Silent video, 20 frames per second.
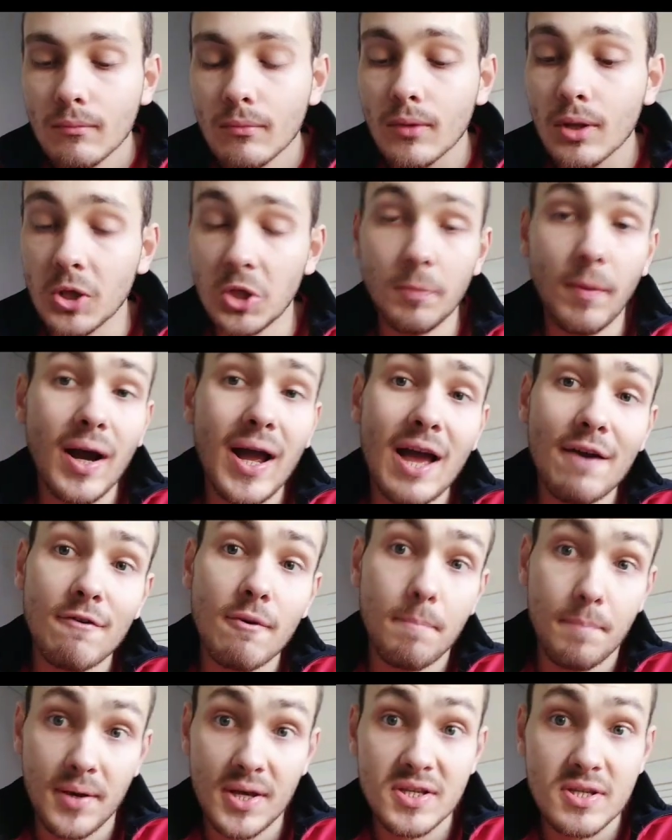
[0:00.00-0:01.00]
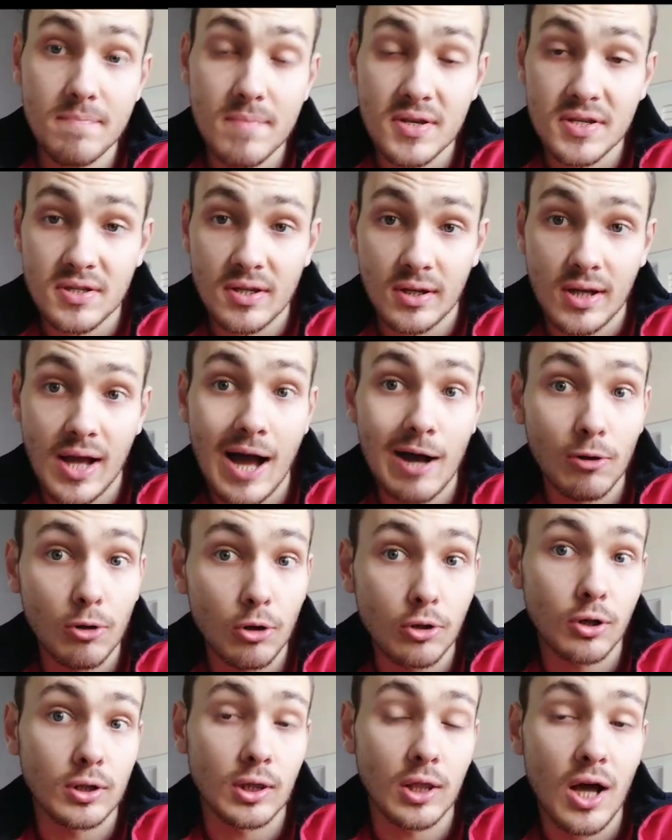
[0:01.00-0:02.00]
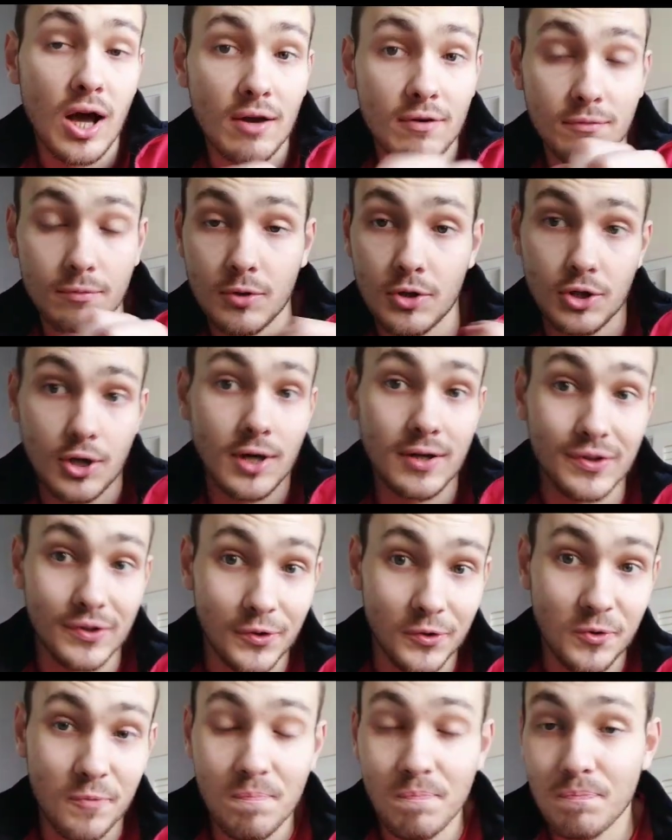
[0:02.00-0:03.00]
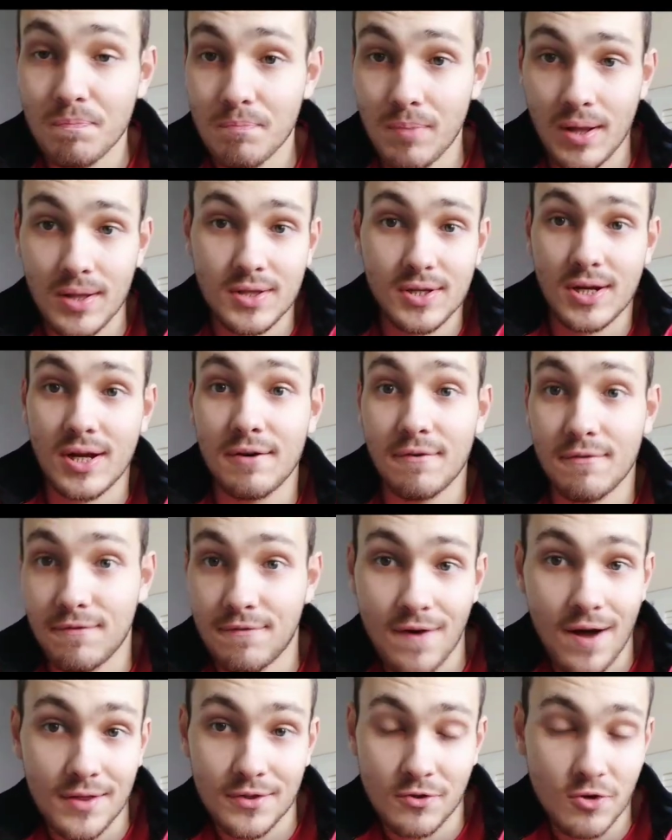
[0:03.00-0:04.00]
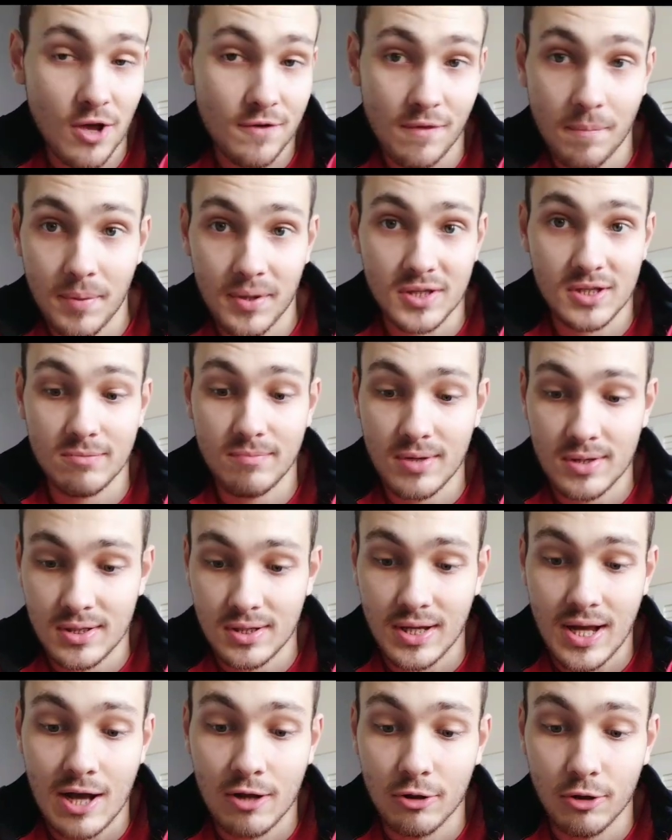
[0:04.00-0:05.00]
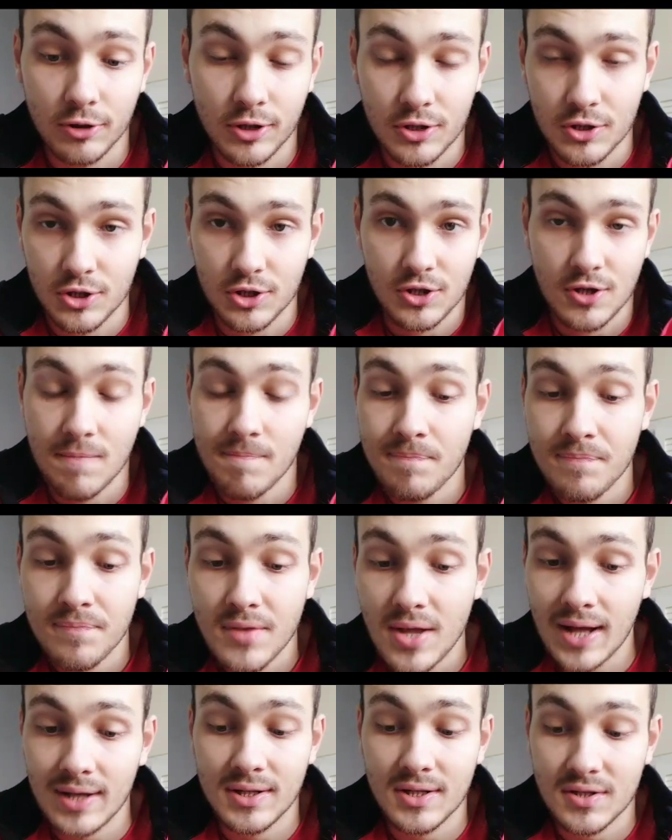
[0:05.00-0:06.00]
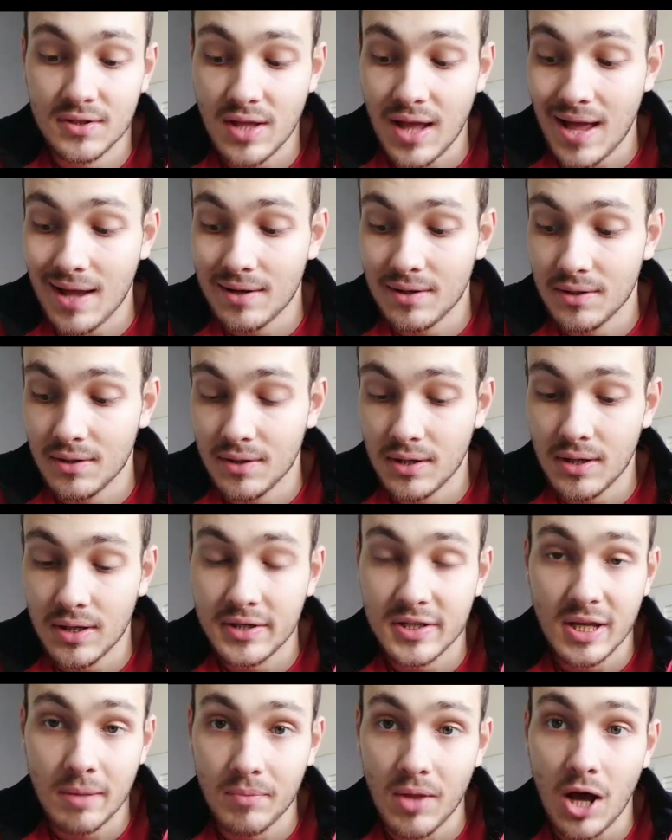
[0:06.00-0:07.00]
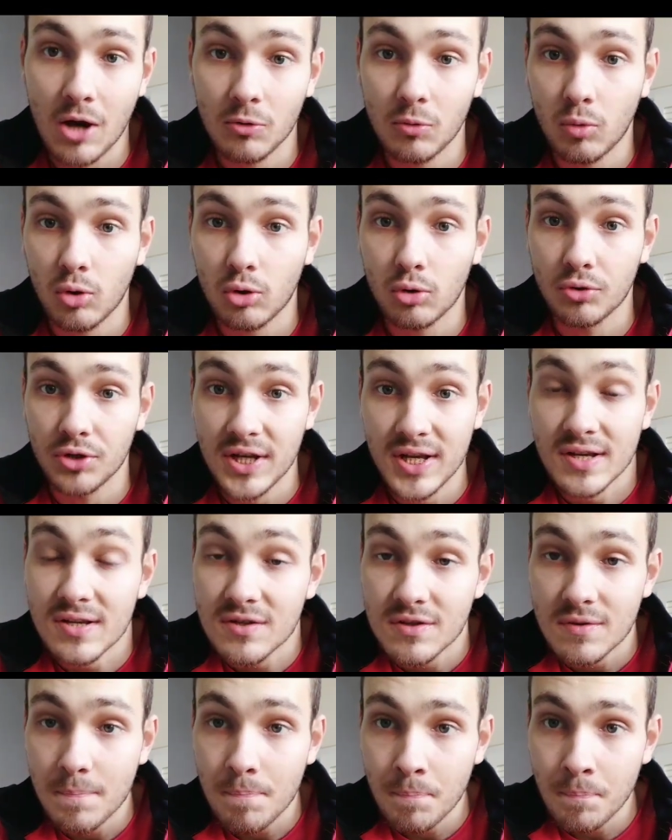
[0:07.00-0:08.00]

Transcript: You might have a pessimistic outlook on life, which I do, but it's kind of fun to have a pessimistic outlook and just understand and accept how the world is.